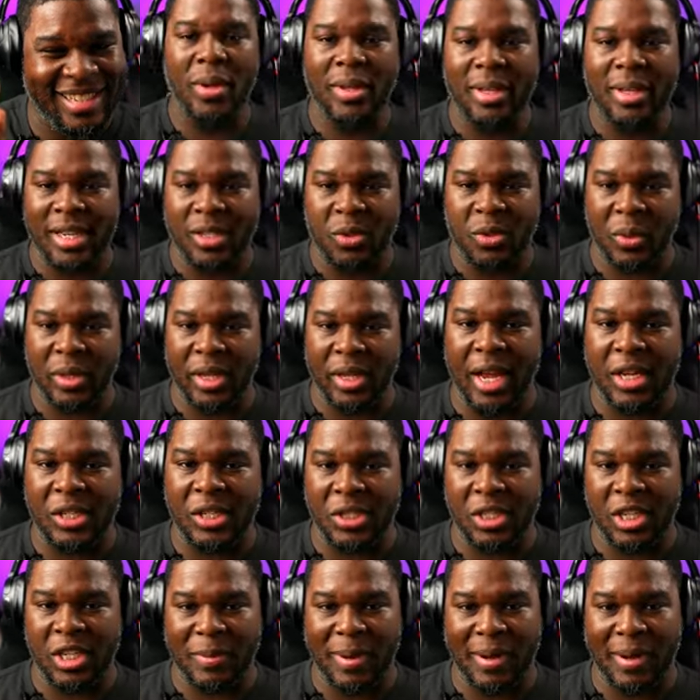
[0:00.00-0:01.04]
One thing that's really
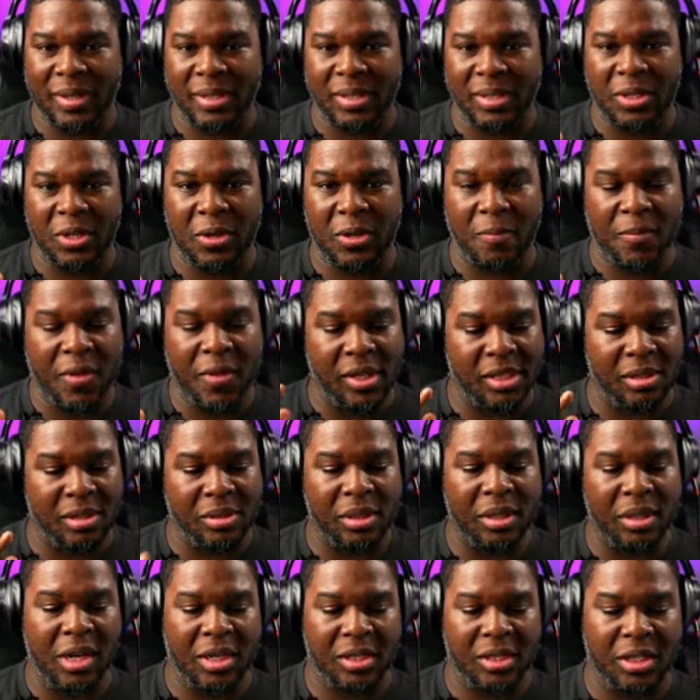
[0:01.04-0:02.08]
interesting about this too. Here's
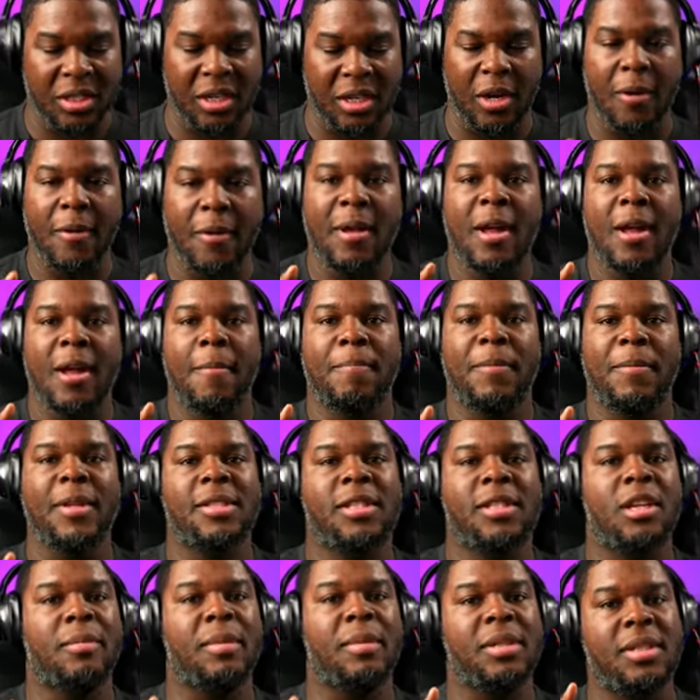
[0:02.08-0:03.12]
something good to know. He
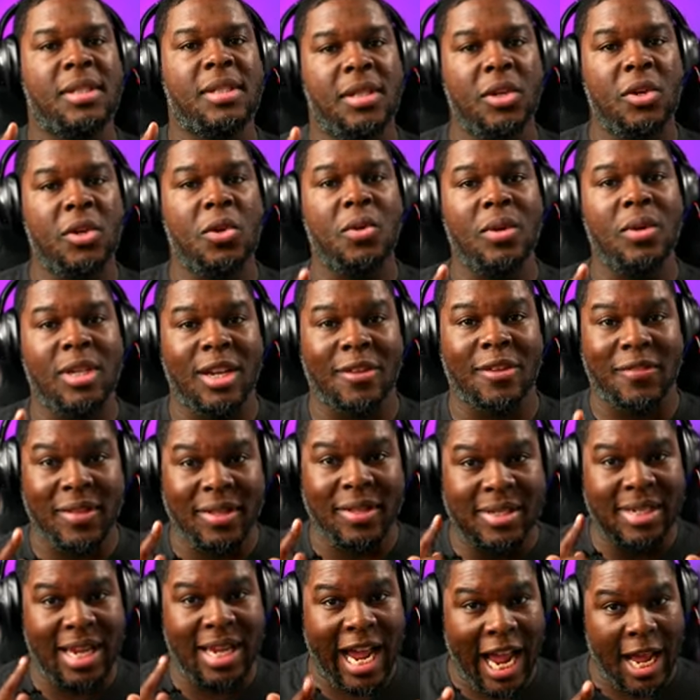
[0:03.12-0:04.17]
summons two
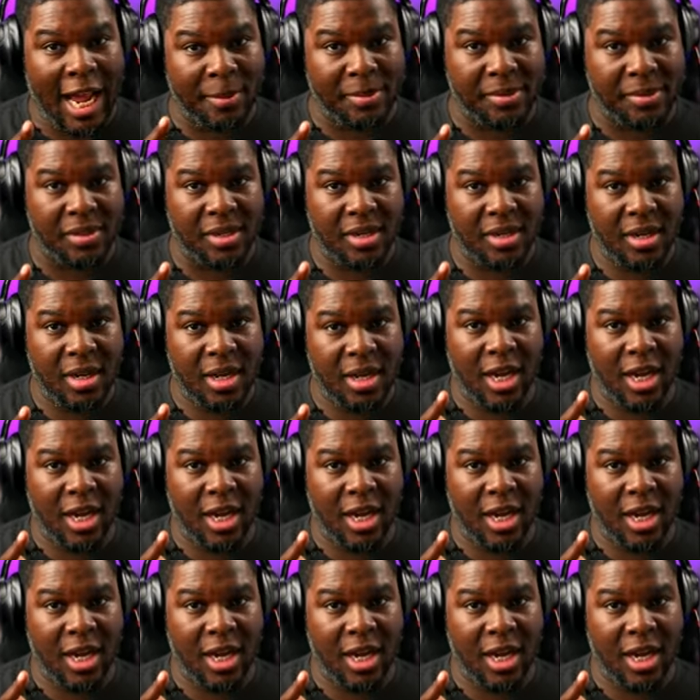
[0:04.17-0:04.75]
different types